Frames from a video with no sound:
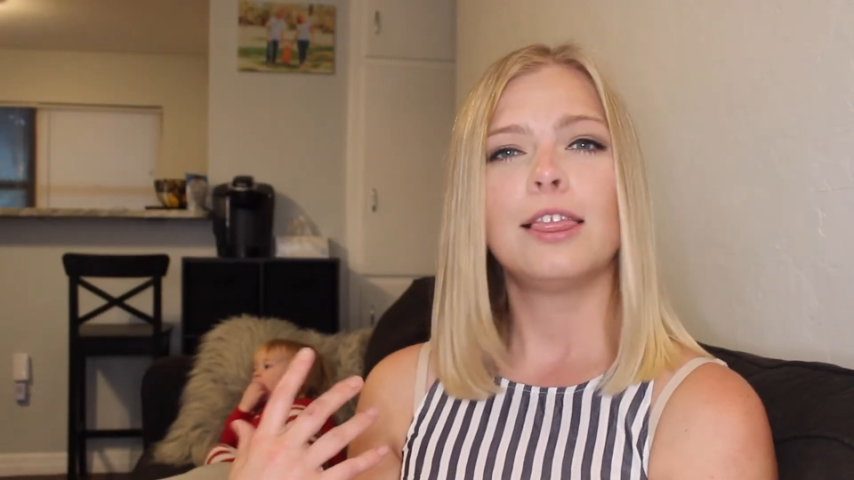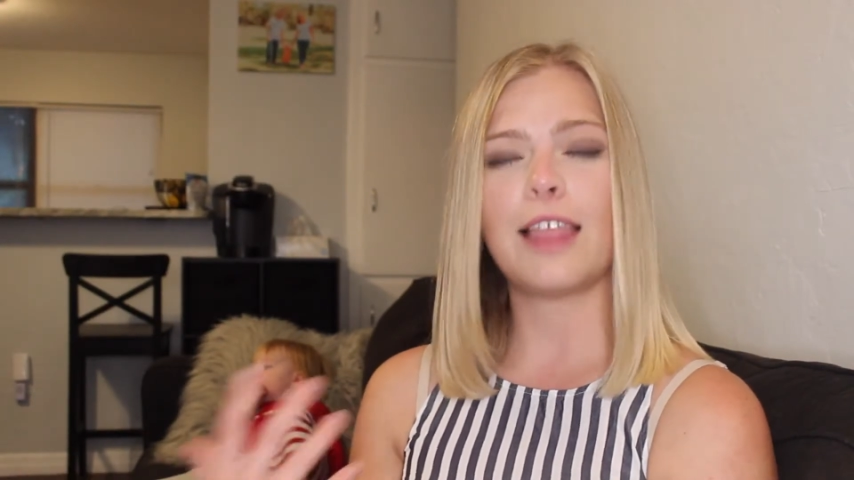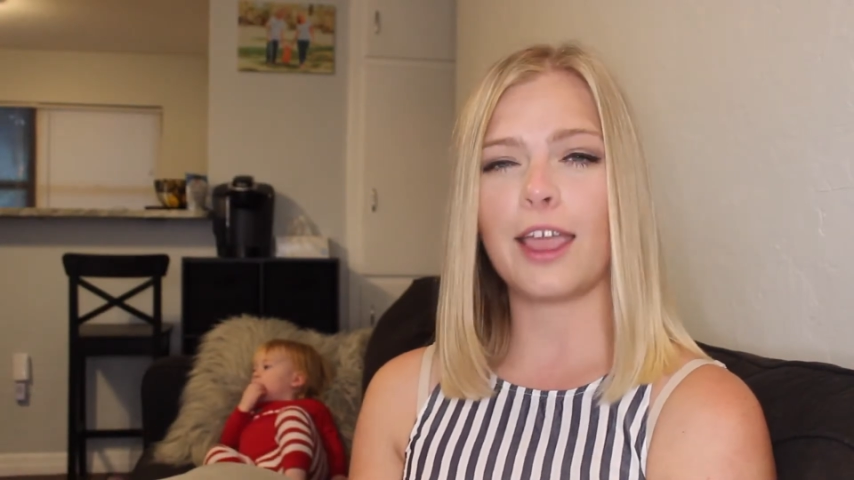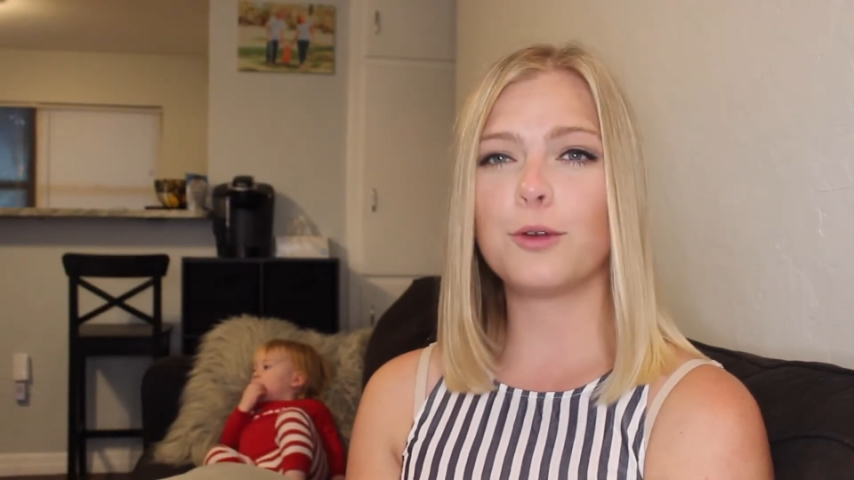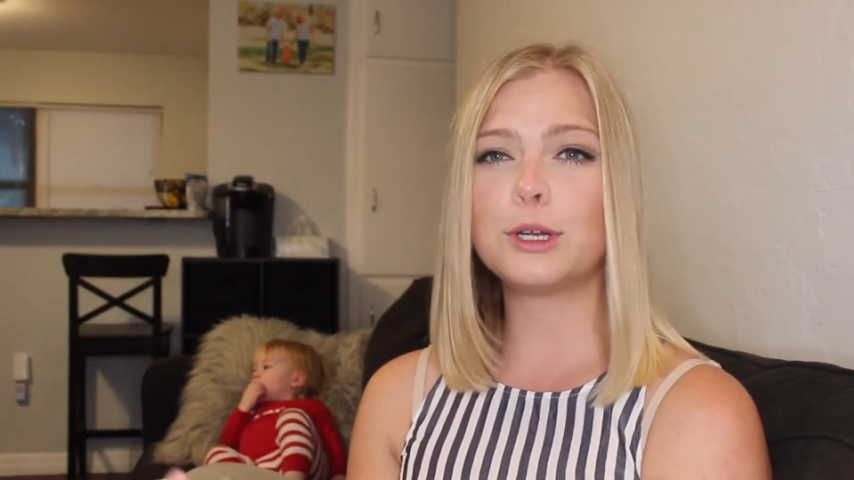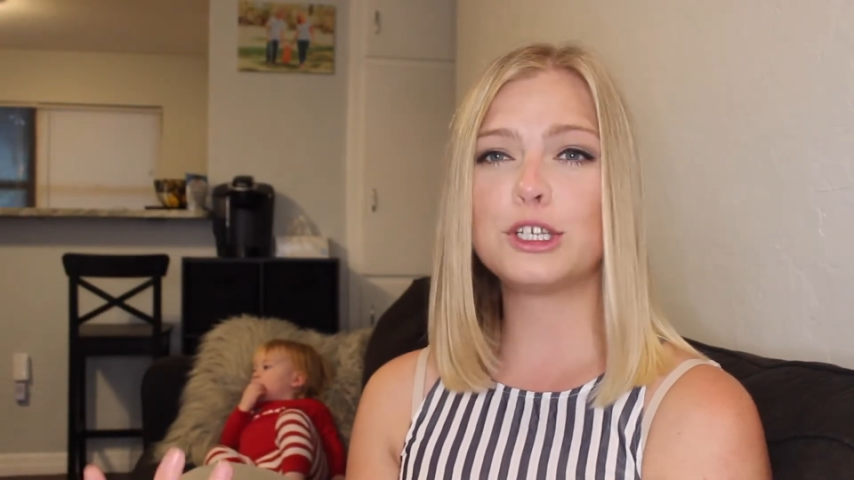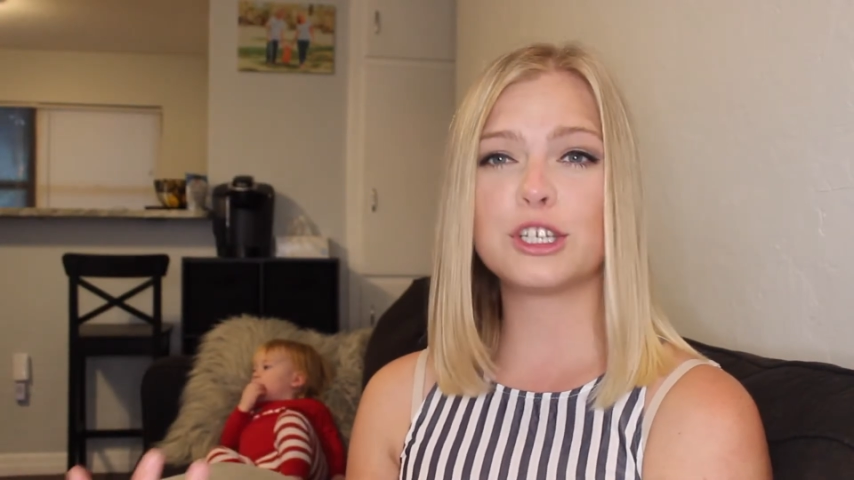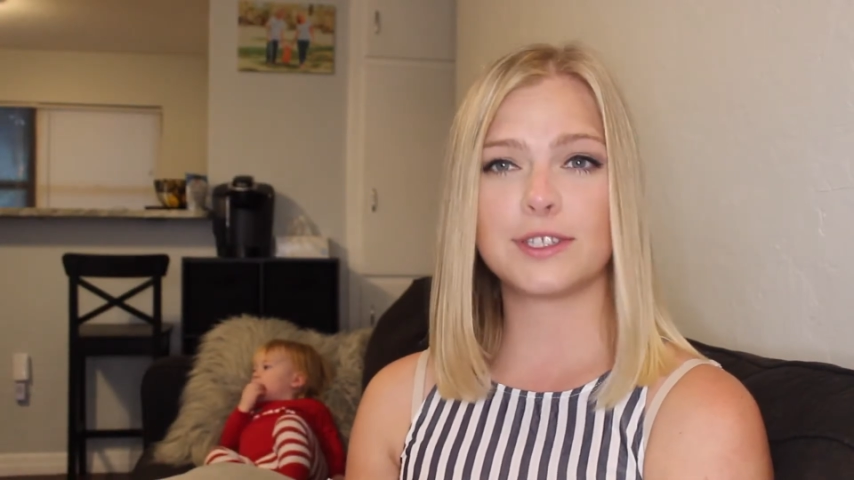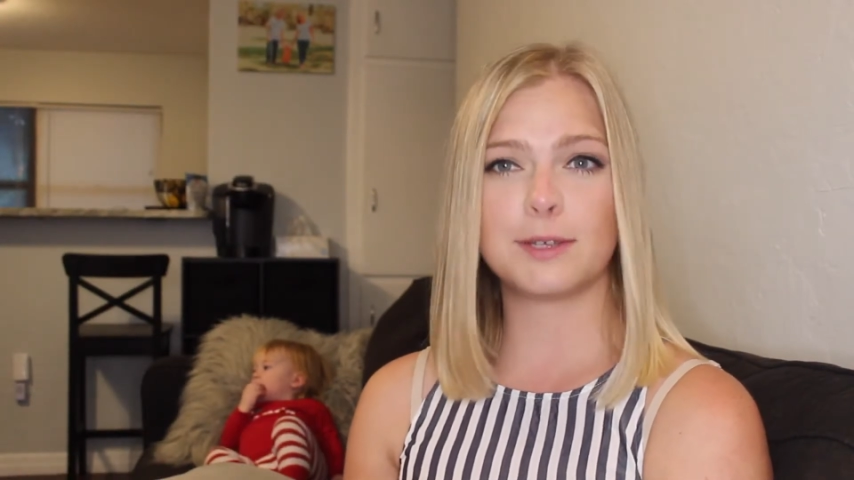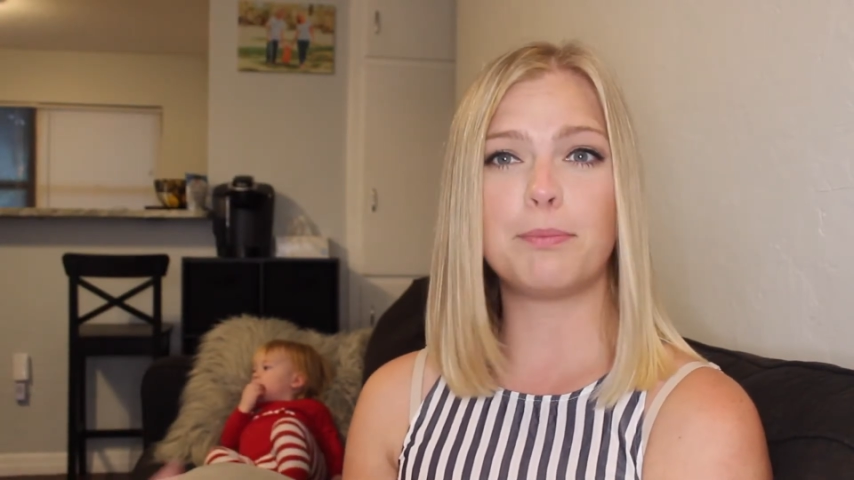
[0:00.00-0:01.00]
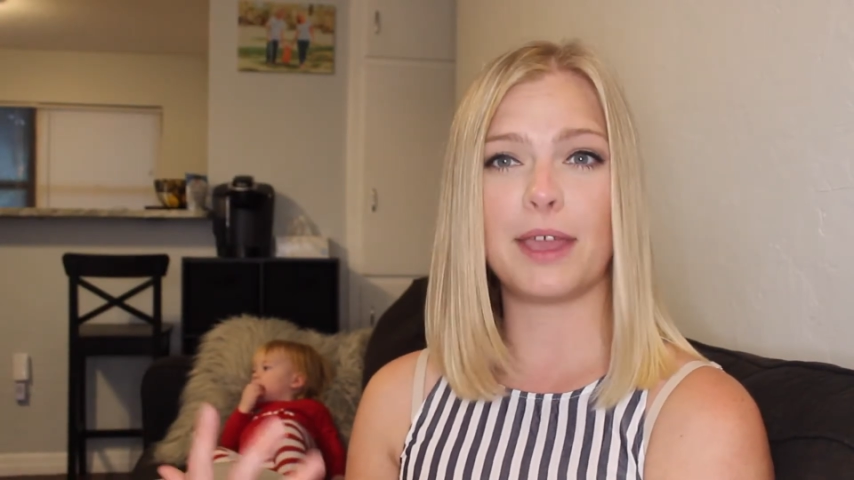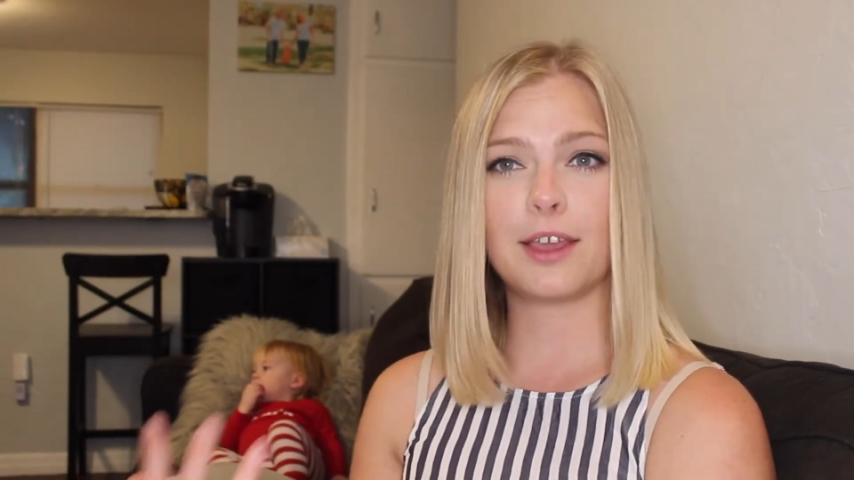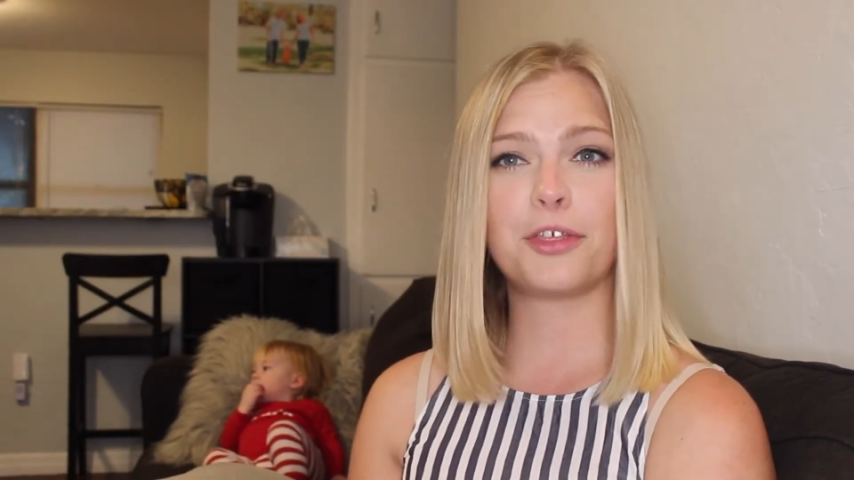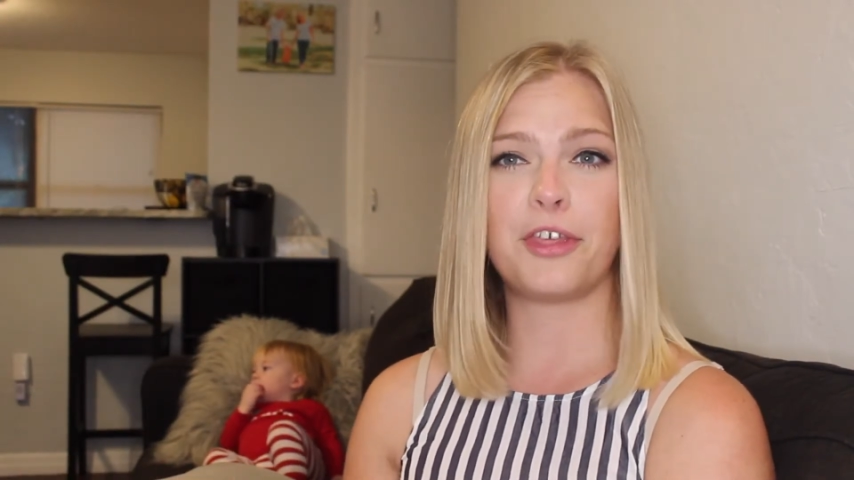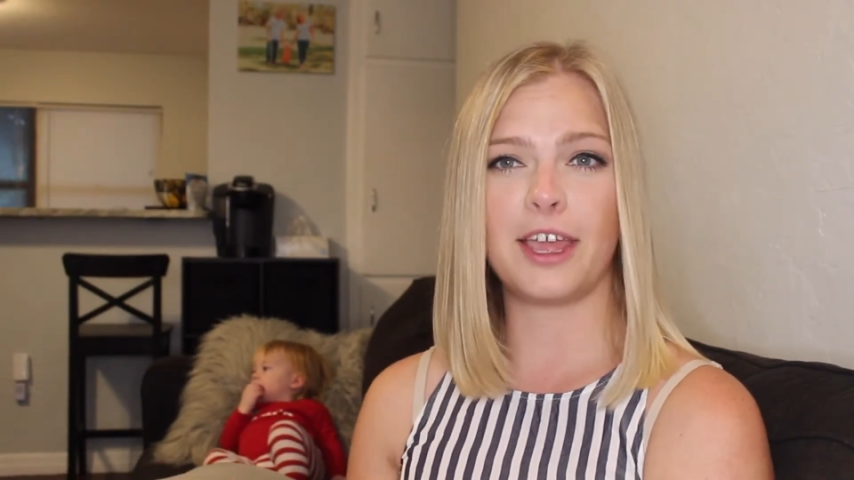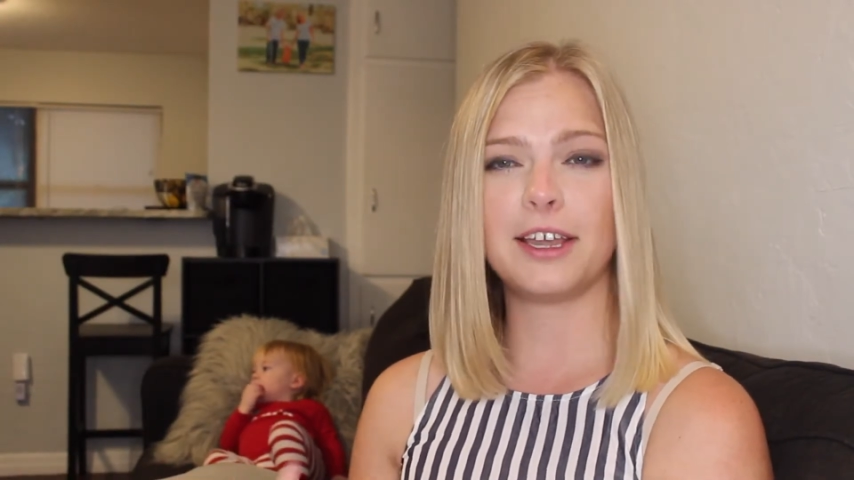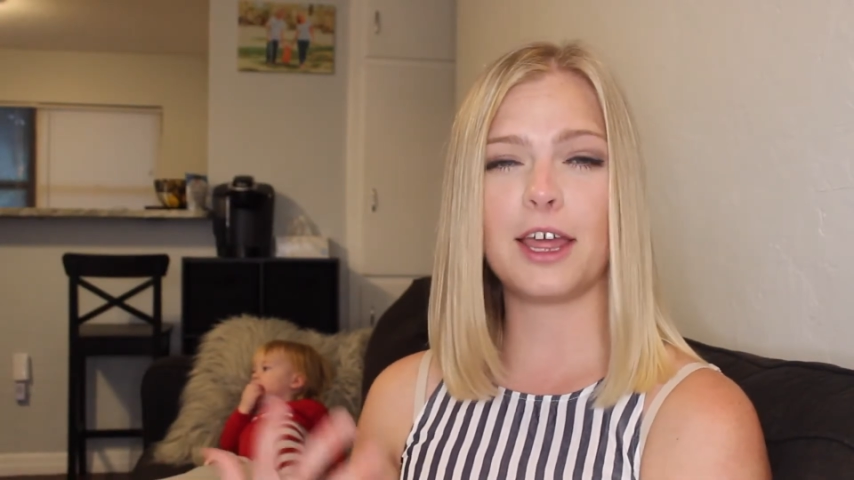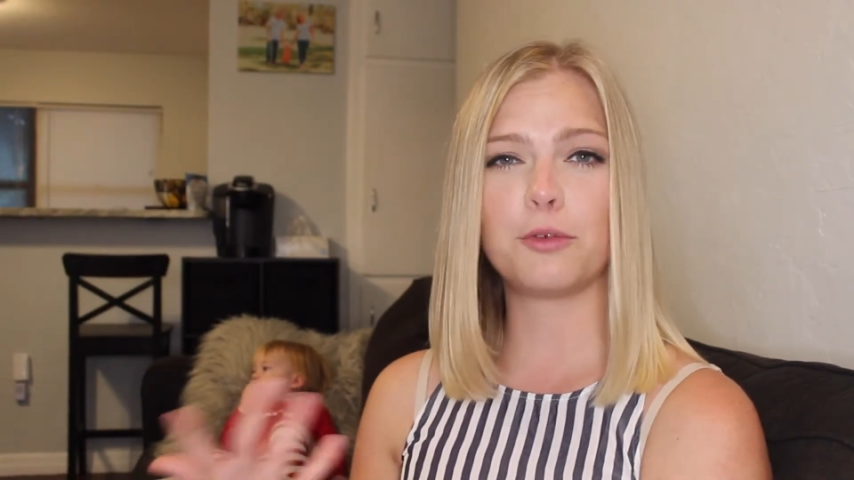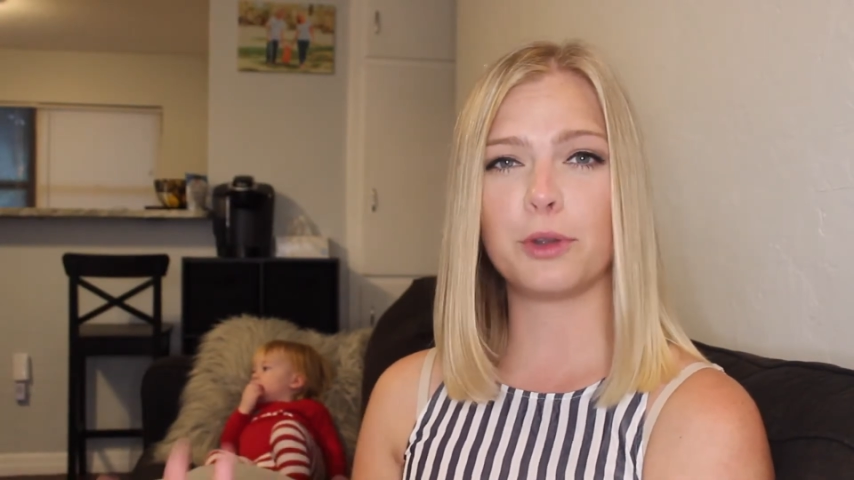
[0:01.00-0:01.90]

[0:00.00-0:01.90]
Language is a big thing that